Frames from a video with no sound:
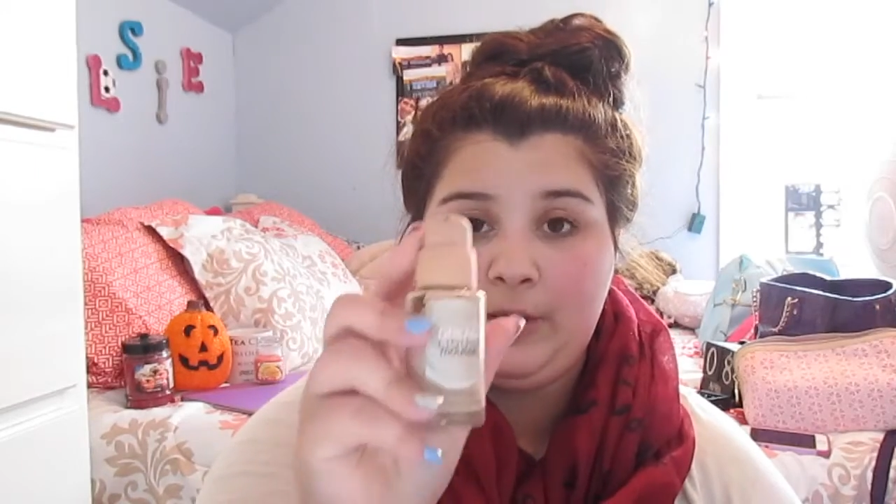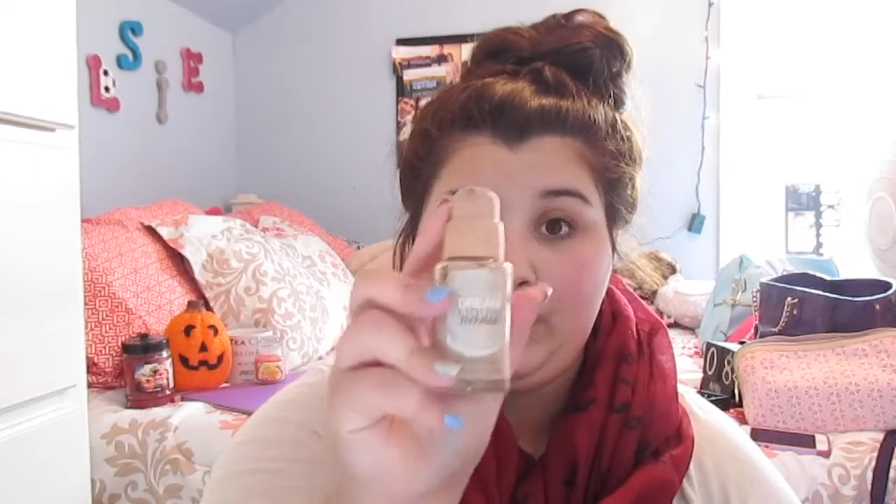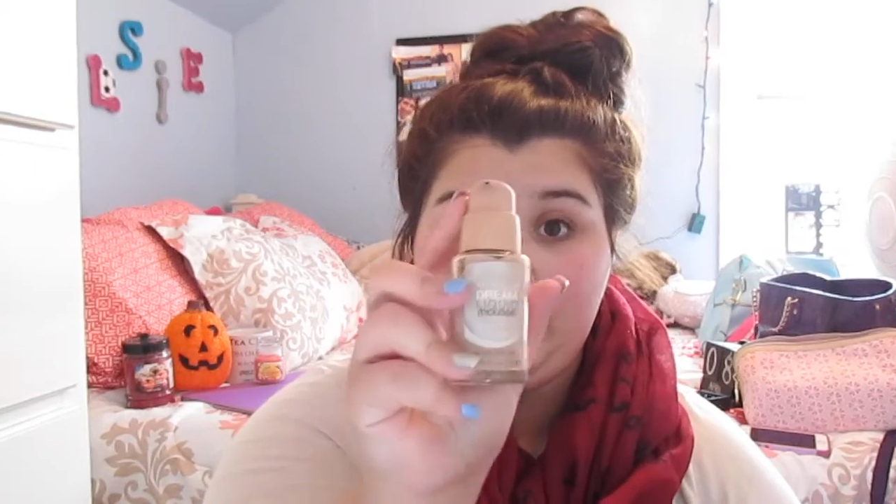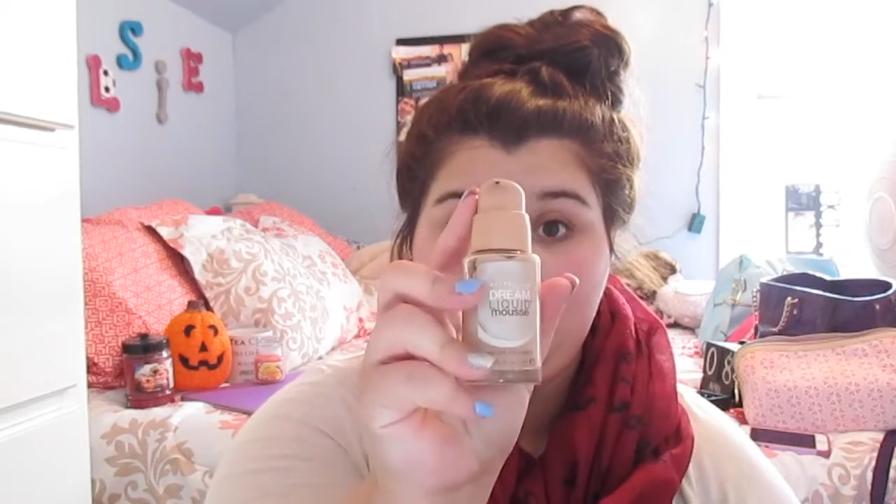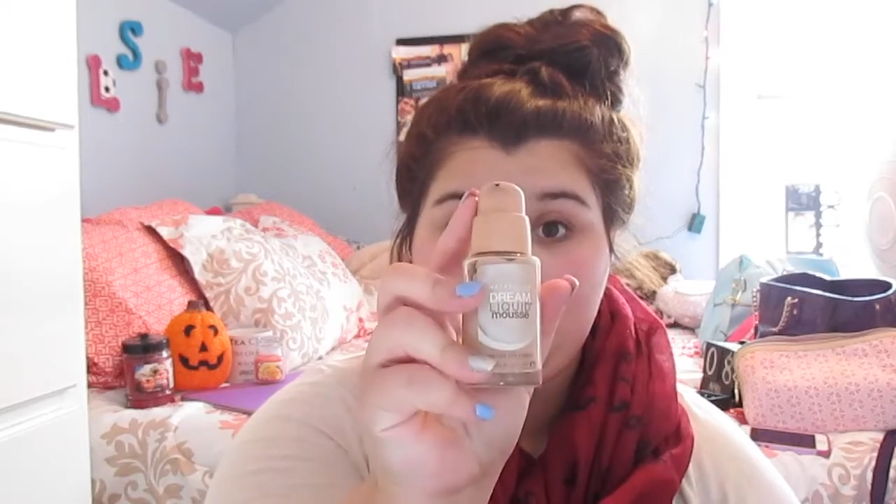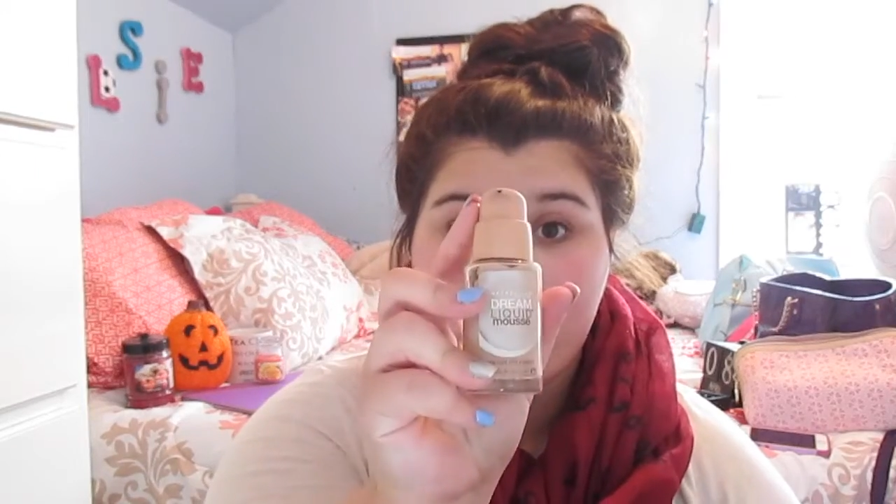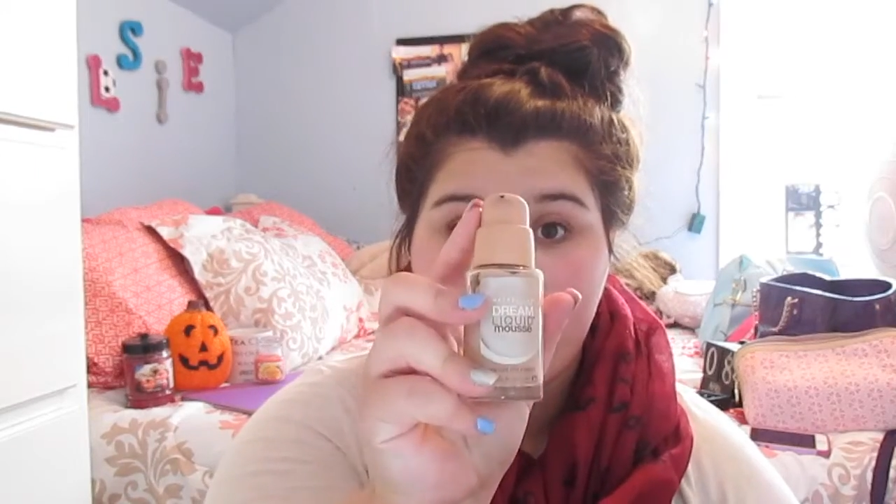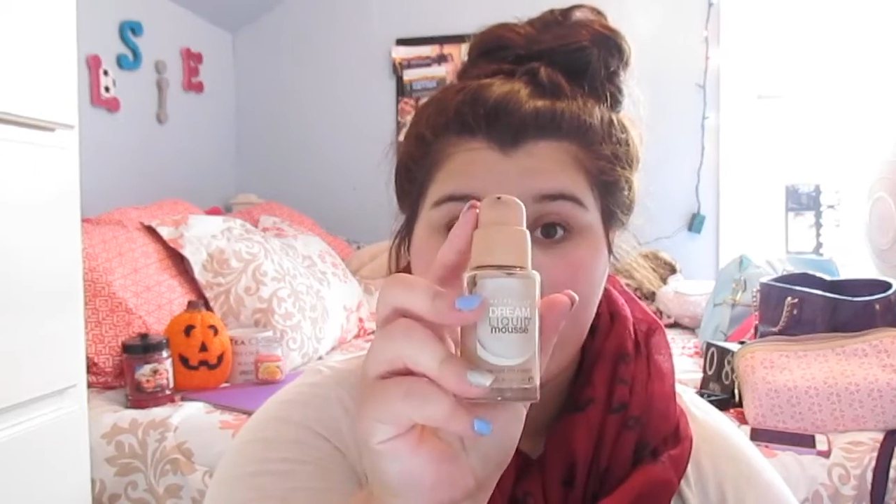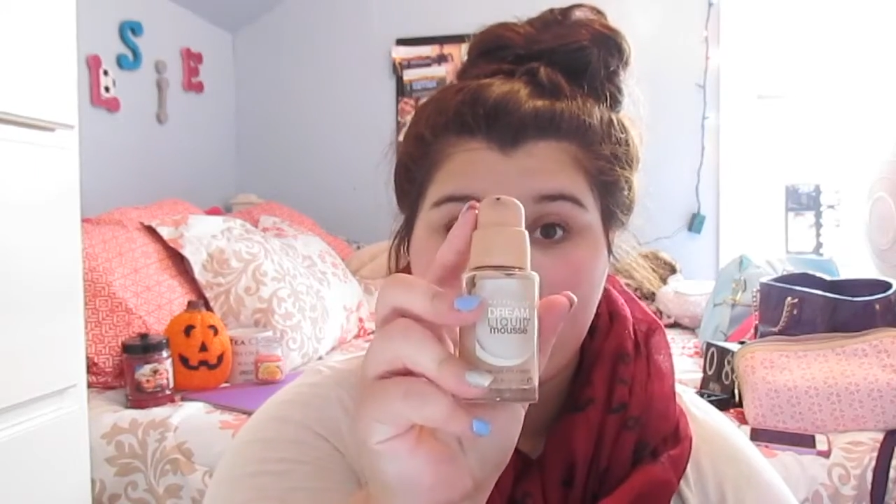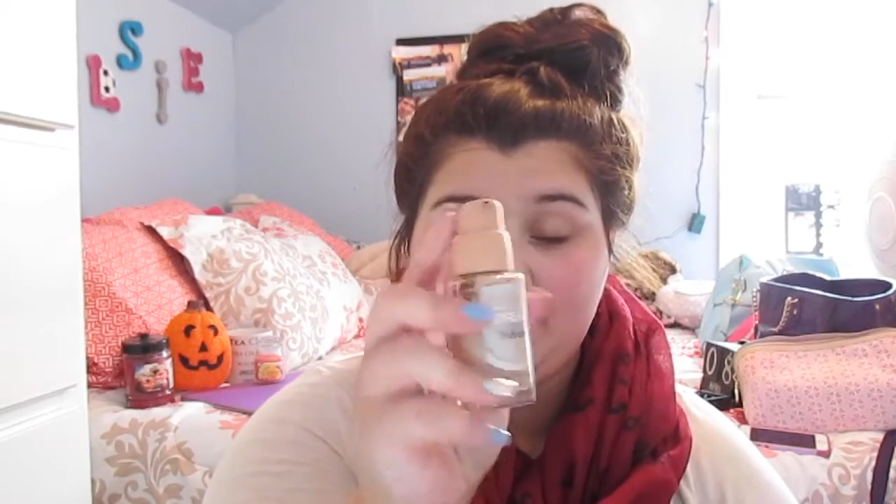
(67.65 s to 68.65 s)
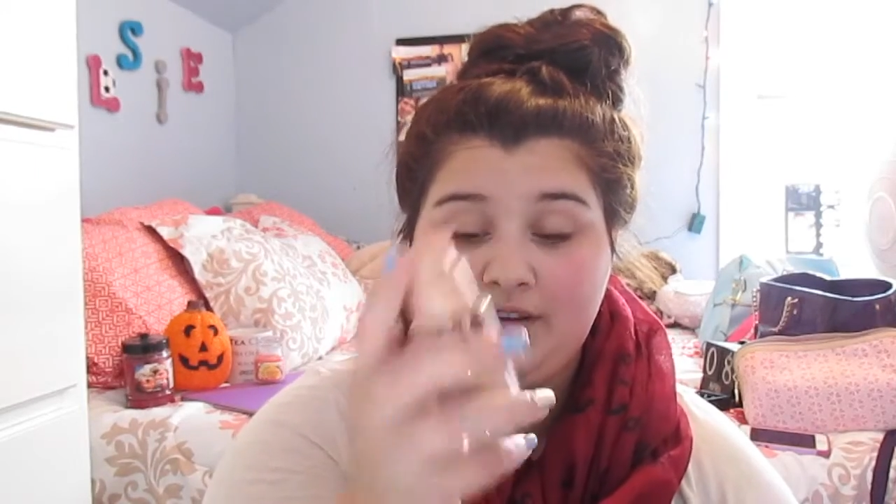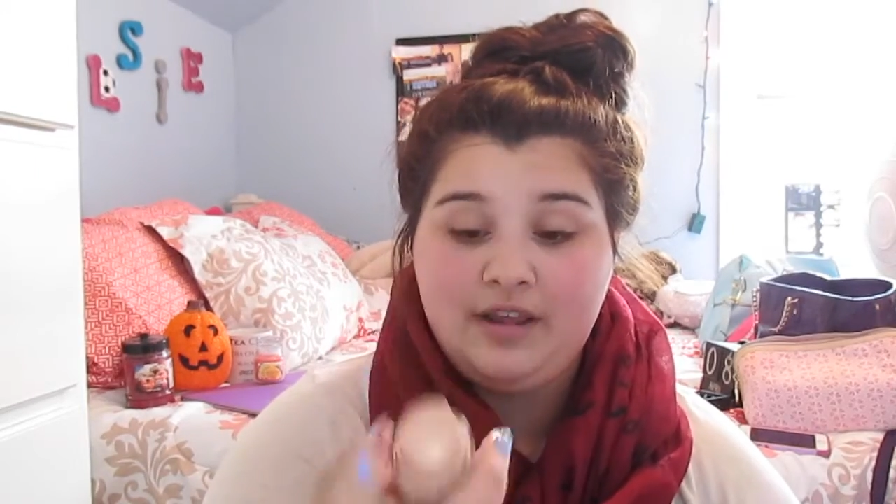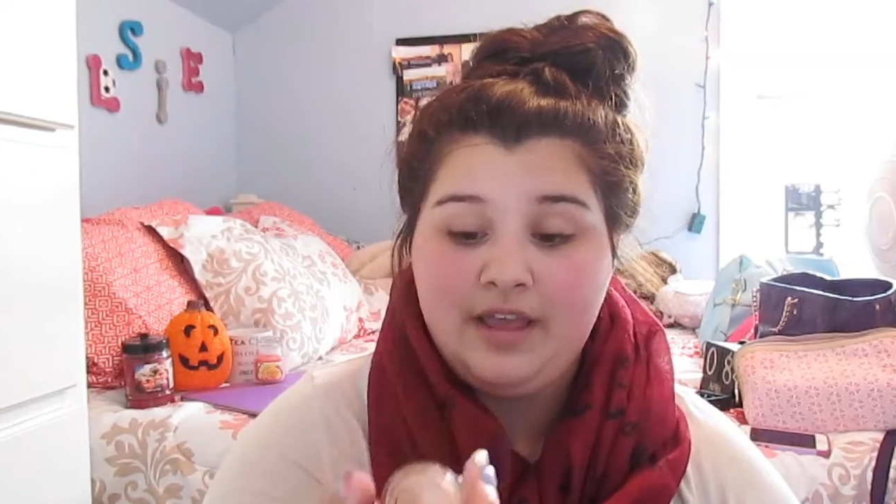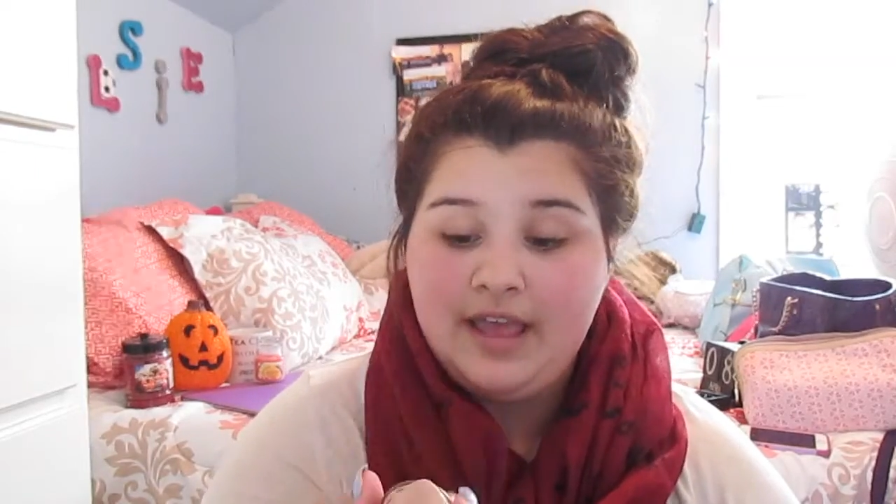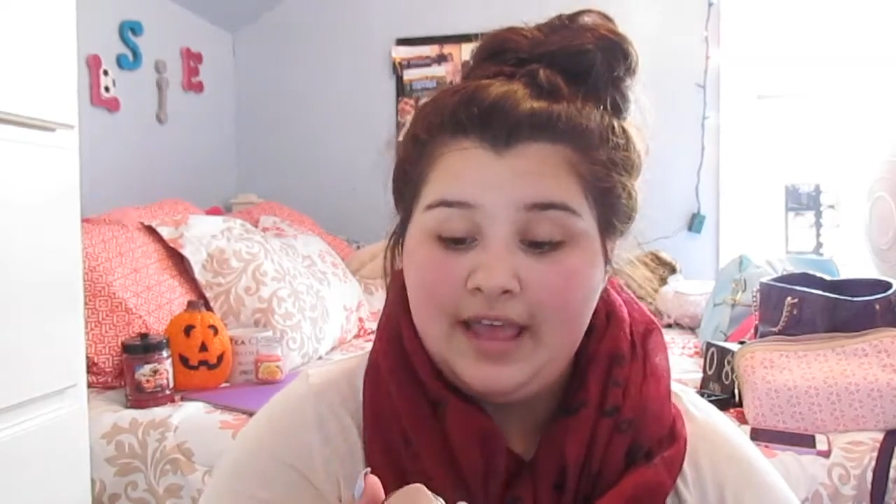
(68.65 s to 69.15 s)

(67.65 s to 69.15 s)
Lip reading: Liquid Mousse Foundation.